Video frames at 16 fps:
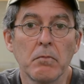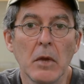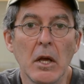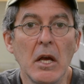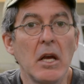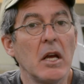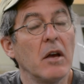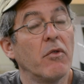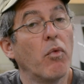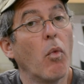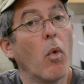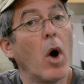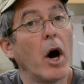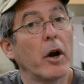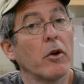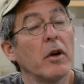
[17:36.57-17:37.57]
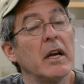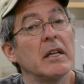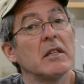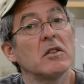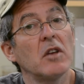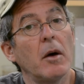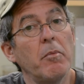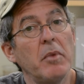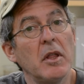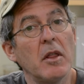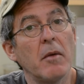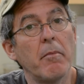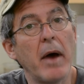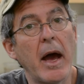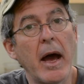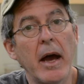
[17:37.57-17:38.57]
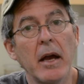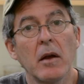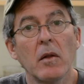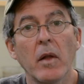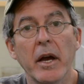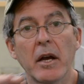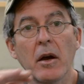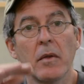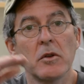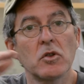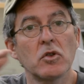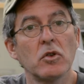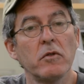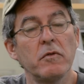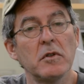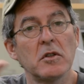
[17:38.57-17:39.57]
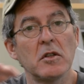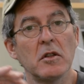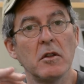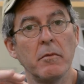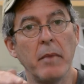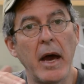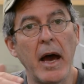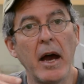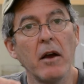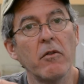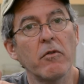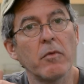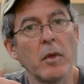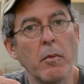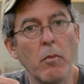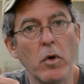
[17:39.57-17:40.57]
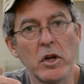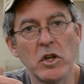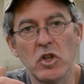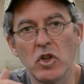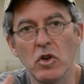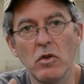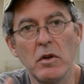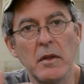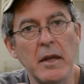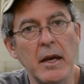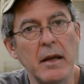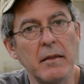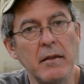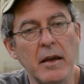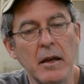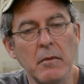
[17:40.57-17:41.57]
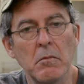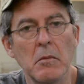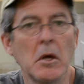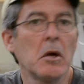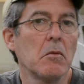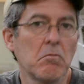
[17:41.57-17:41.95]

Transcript: If water ends up in the bag, like on the surface of the bag from the moisture in that thing,